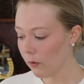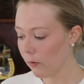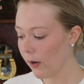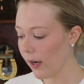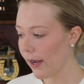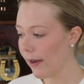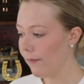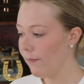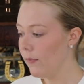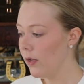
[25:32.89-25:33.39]

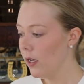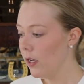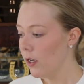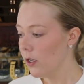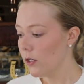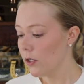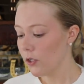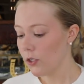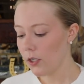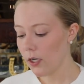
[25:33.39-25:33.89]
Okay,
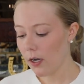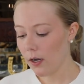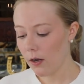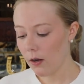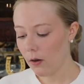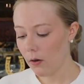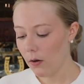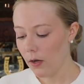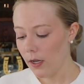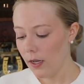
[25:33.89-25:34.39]

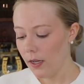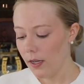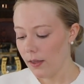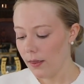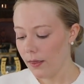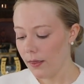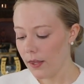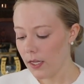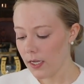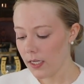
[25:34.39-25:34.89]
so
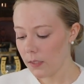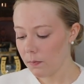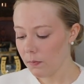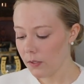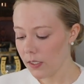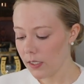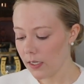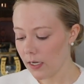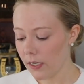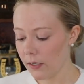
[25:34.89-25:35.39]
this,
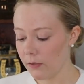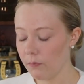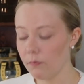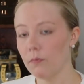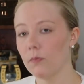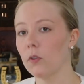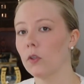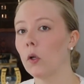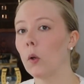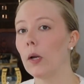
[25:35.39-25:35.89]

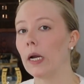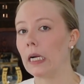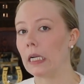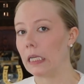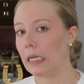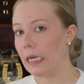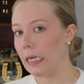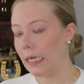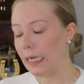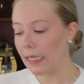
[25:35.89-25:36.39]

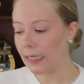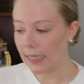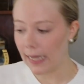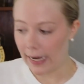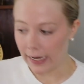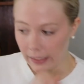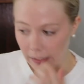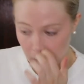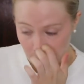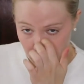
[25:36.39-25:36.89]
quickly ending
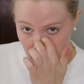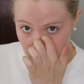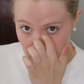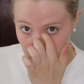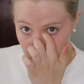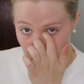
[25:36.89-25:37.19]
that because